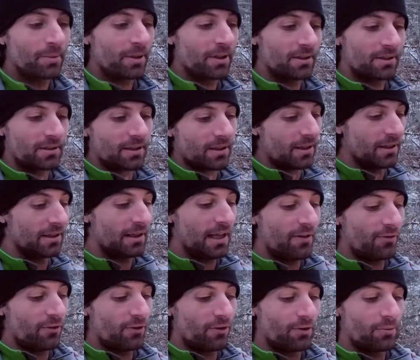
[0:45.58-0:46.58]
but
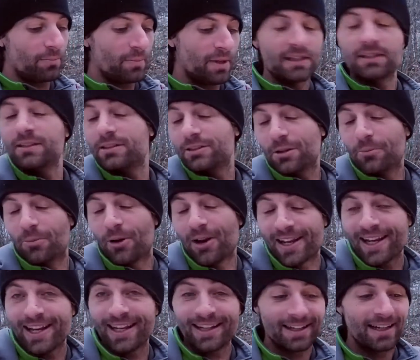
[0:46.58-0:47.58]
never miss to
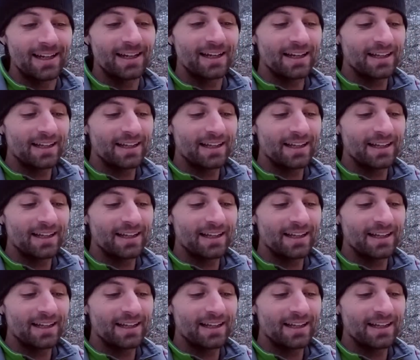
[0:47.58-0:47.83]
bring it.